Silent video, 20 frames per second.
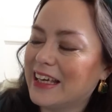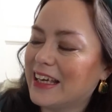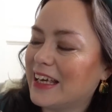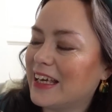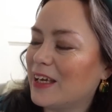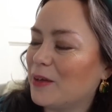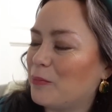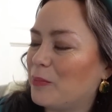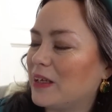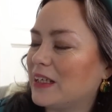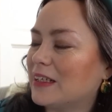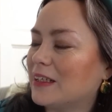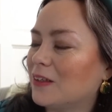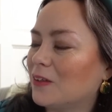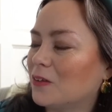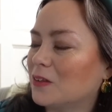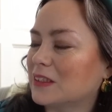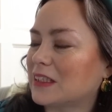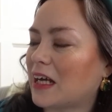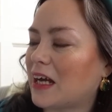It had been a
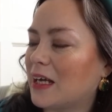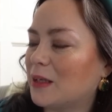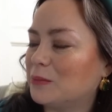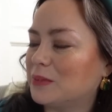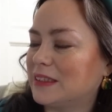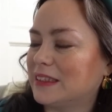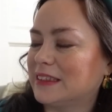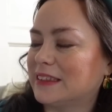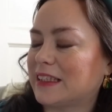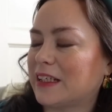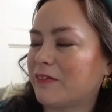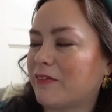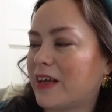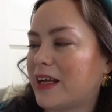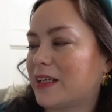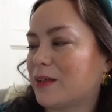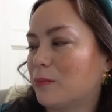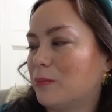long time since I read